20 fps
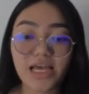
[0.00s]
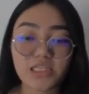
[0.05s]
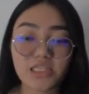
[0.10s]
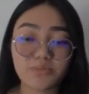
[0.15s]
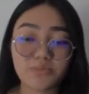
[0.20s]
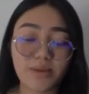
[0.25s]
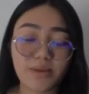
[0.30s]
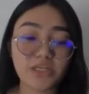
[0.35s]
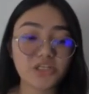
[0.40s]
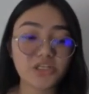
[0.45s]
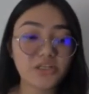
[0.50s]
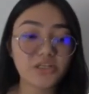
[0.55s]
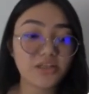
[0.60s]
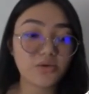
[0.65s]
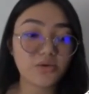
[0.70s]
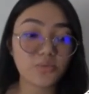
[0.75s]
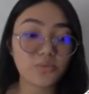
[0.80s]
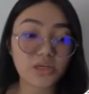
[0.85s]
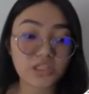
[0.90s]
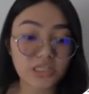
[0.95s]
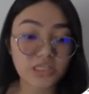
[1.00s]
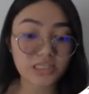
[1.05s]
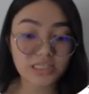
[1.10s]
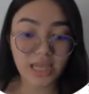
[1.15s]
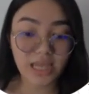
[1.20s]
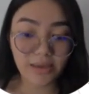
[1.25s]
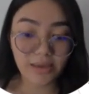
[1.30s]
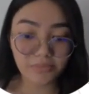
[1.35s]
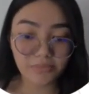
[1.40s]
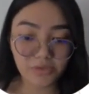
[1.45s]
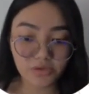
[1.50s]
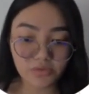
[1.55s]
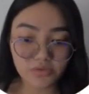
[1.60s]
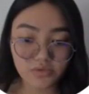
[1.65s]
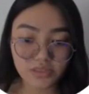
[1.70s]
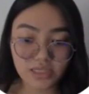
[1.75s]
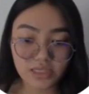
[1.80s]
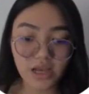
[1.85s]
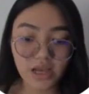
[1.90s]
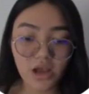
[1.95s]
especially the widgets I'm
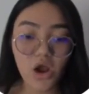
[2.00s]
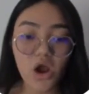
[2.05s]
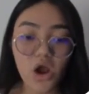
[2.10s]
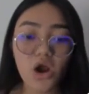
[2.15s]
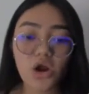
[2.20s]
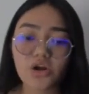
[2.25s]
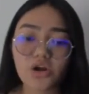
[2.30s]
using,